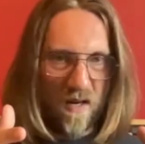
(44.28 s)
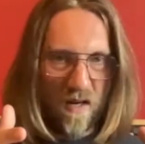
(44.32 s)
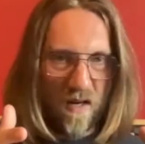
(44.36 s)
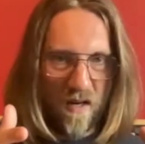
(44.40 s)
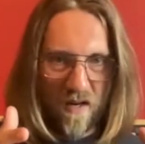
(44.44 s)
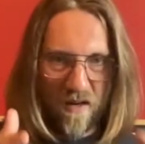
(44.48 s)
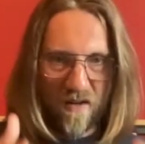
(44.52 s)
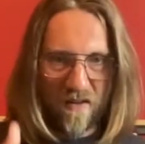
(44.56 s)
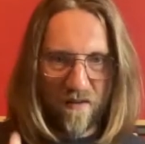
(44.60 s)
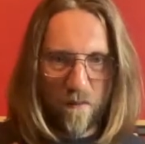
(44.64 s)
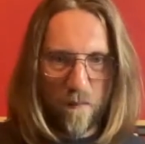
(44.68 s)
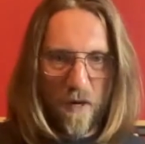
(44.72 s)

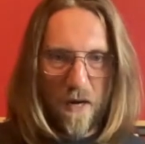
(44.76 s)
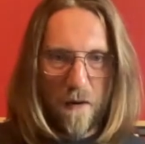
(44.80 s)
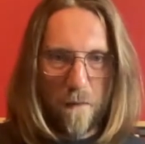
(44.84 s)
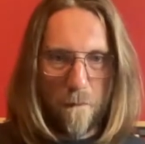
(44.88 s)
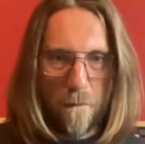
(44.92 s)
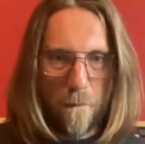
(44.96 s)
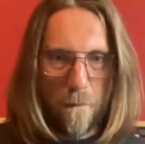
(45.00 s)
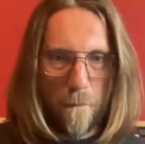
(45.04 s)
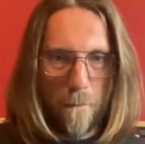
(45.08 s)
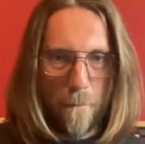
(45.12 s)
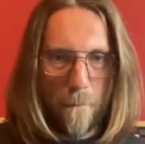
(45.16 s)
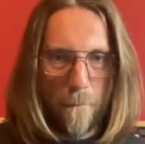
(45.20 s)
here's
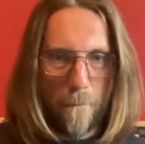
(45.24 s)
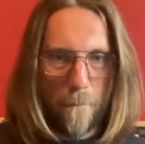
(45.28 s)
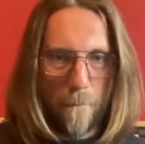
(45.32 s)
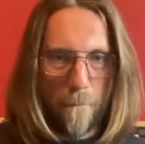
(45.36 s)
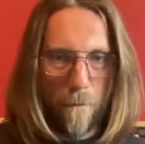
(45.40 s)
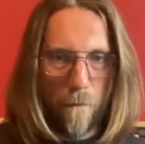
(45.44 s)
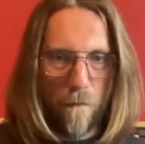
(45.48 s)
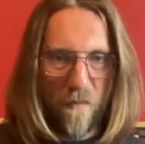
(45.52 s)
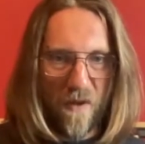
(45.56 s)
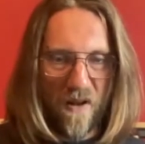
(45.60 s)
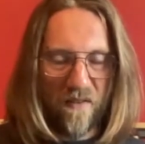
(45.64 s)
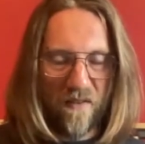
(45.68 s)
me.
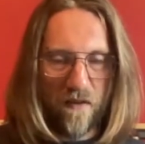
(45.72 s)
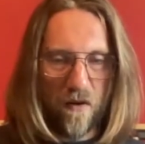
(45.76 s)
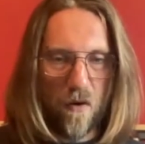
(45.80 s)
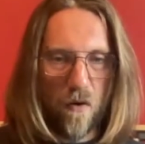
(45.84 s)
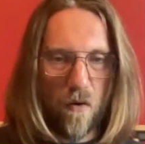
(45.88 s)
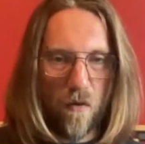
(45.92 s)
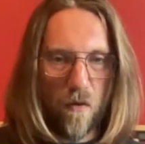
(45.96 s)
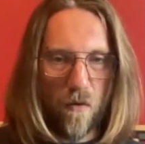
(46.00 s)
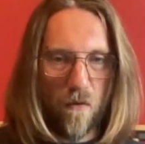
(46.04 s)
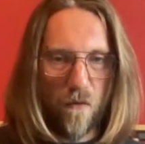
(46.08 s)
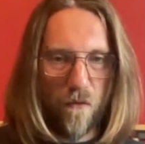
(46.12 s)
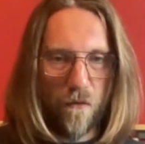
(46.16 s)
And
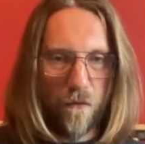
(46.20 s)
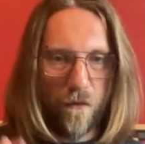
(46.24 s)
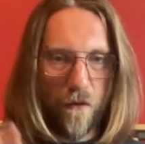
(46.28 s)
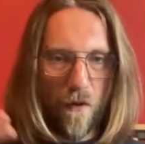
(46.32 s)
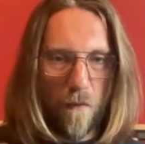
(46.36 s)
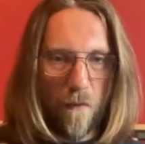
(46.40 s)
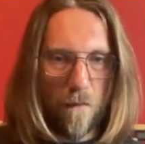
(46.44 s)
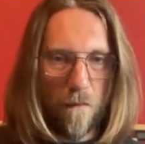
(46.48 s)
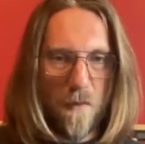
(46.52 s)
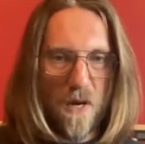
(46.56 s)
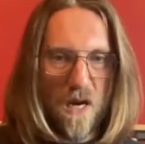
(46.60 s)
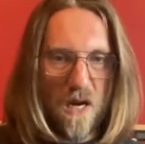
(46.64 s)
so
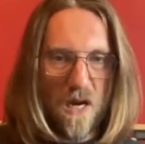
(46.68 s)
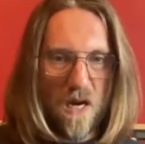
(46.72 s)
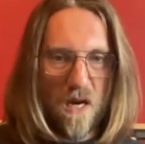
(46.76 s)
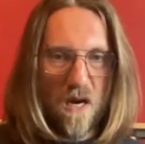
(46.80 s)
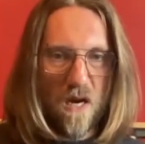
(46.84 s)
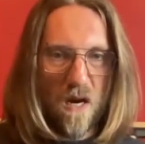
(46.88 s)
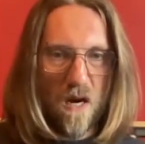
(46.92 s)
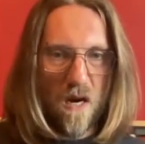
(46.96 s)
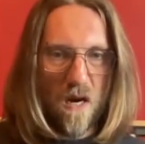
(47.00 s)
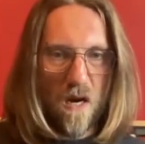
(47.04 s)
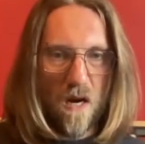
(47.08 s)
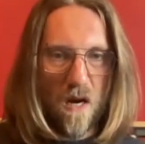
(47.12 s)
from
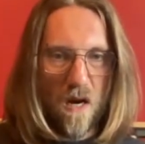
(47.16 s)
me,